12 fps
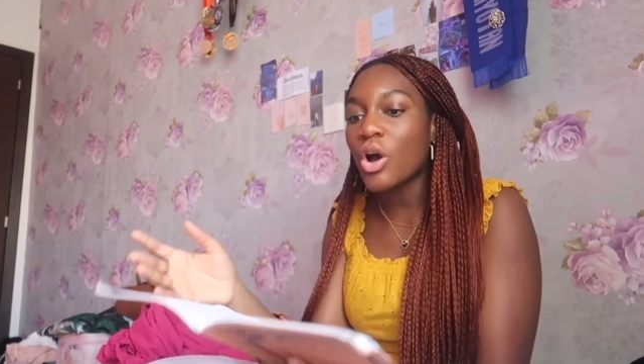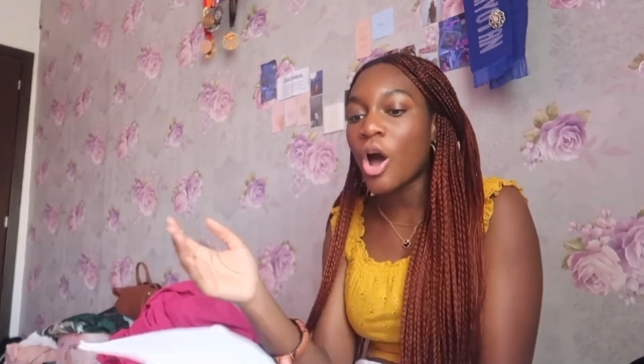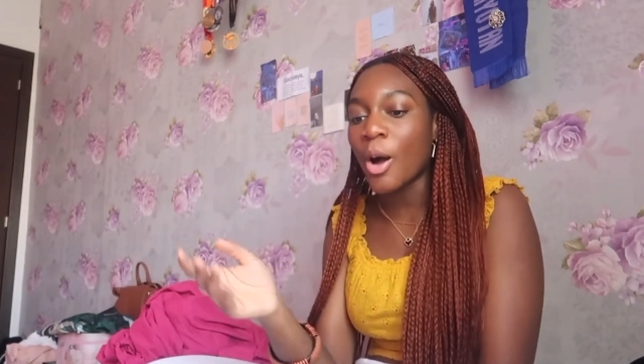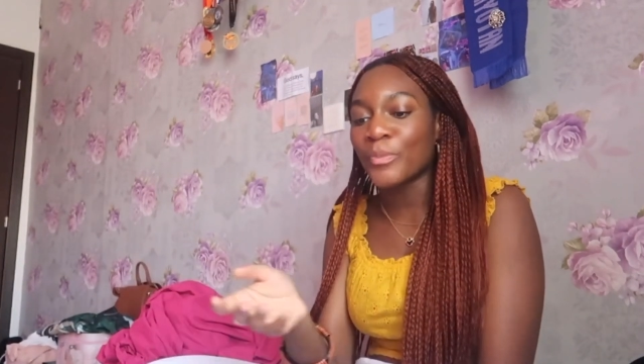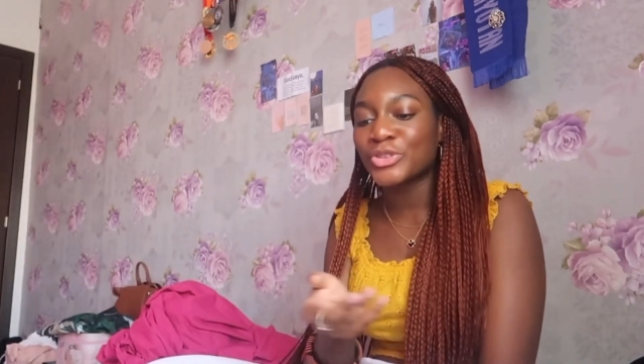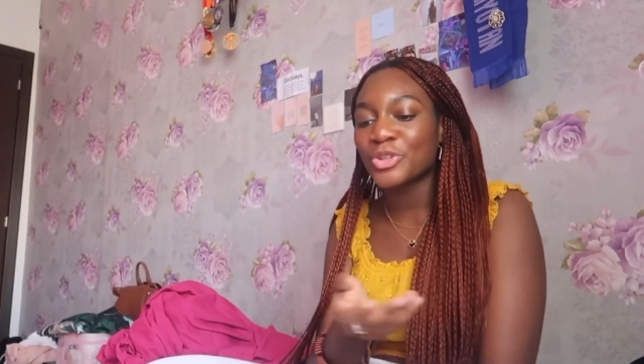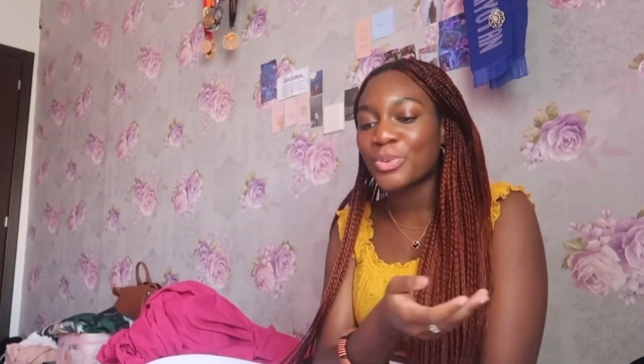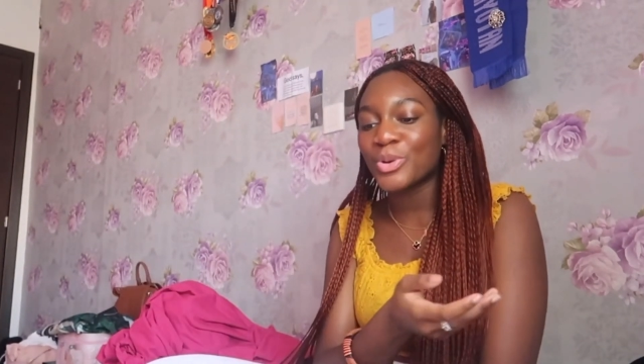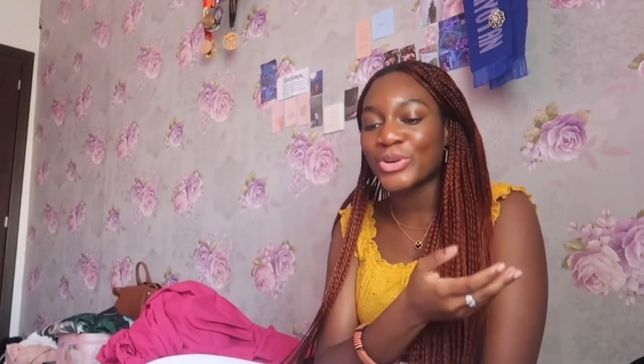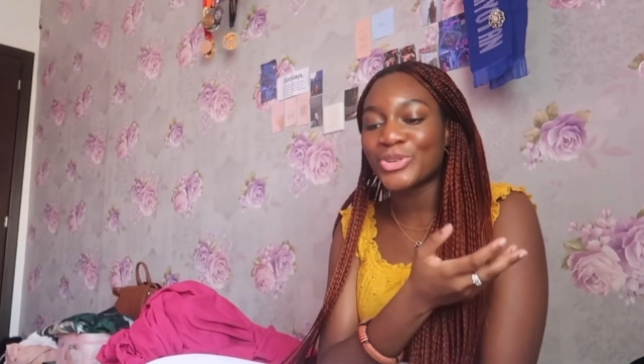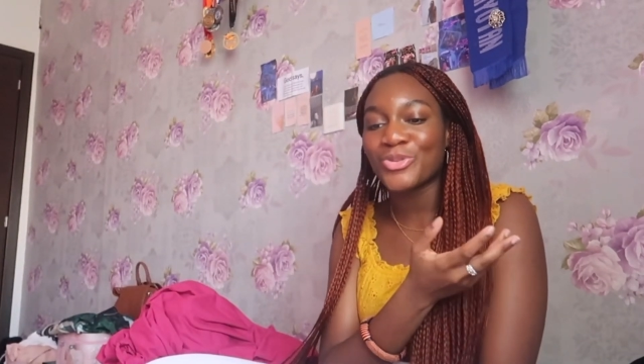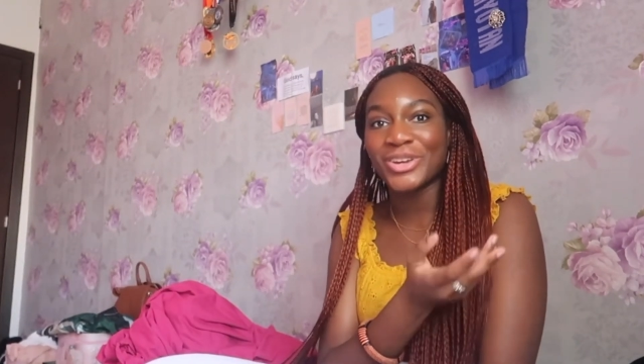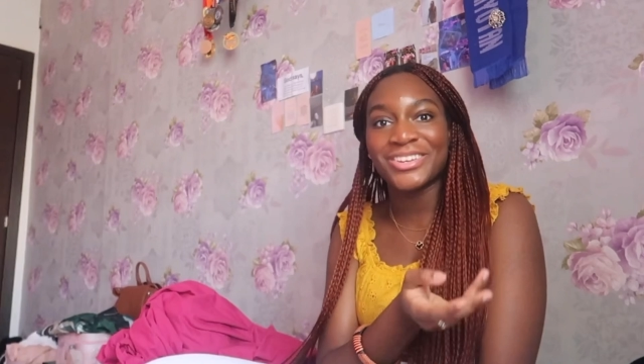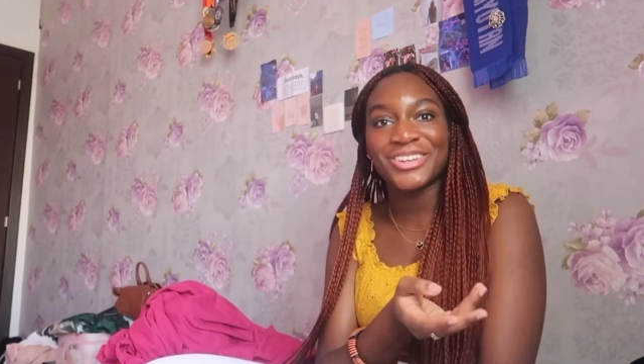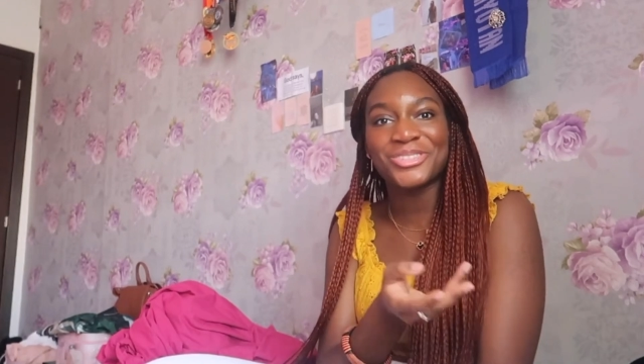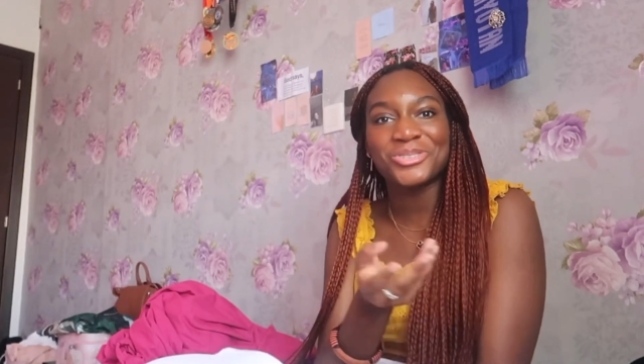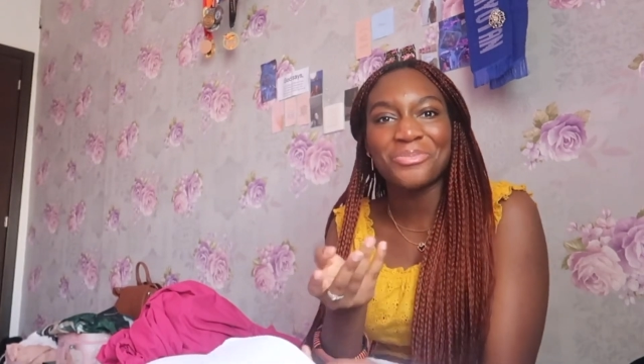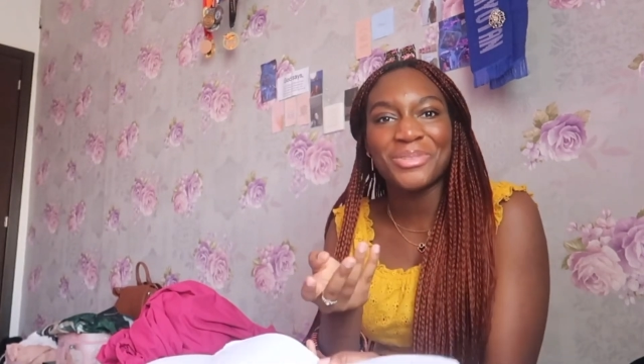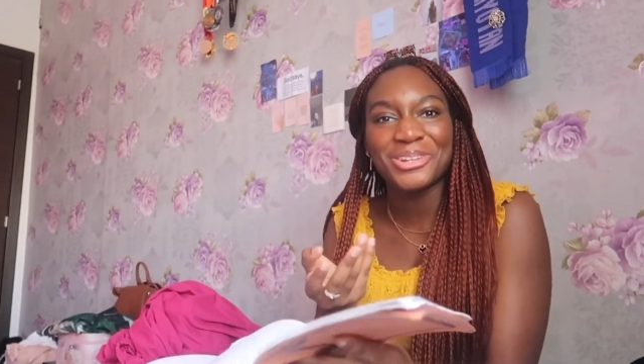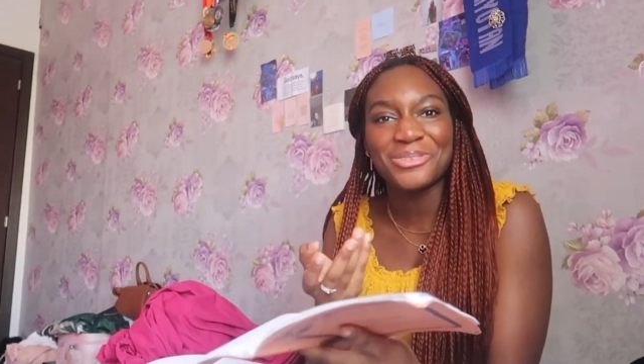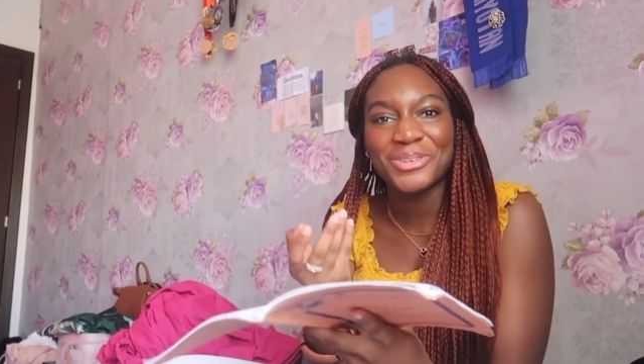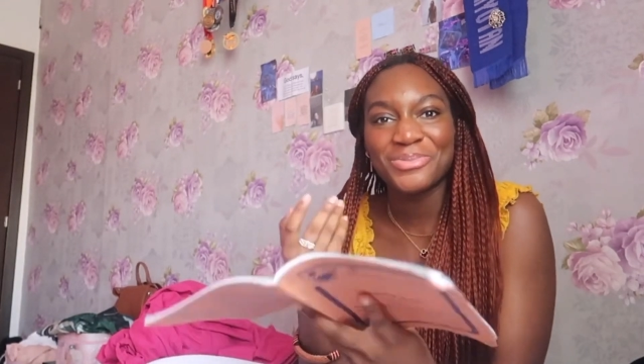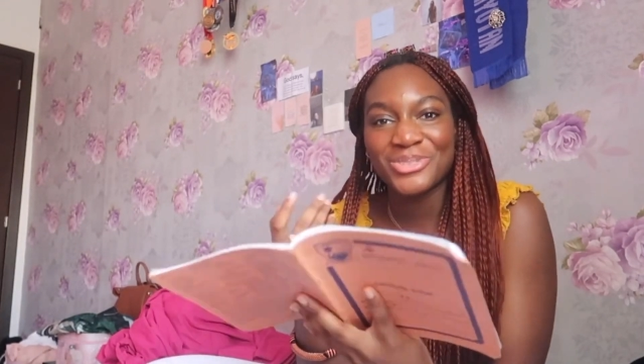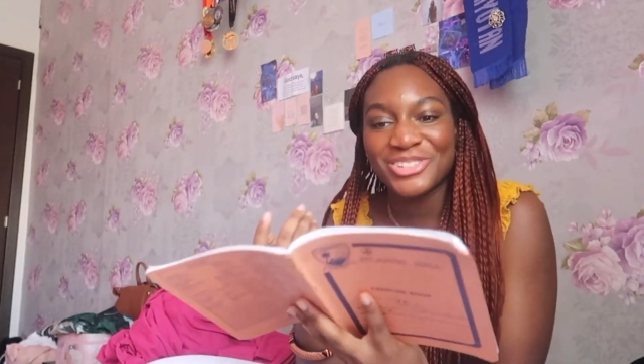comfortable with reading so many
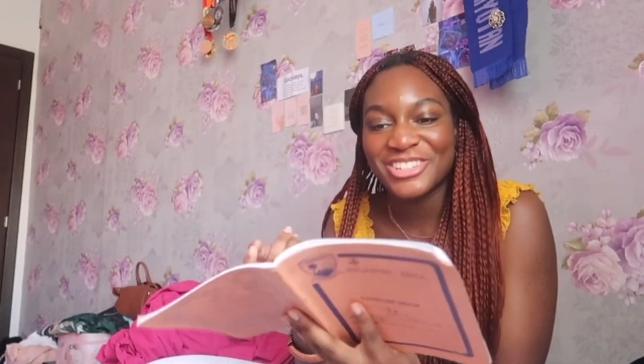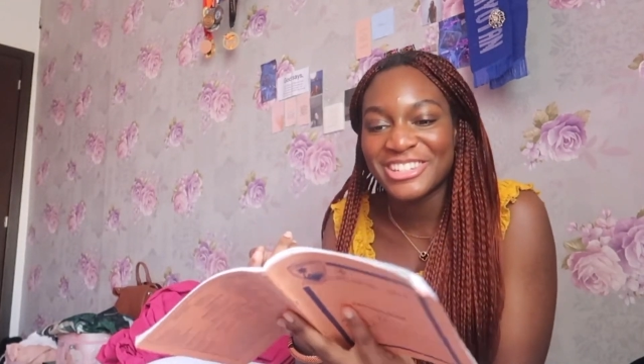people's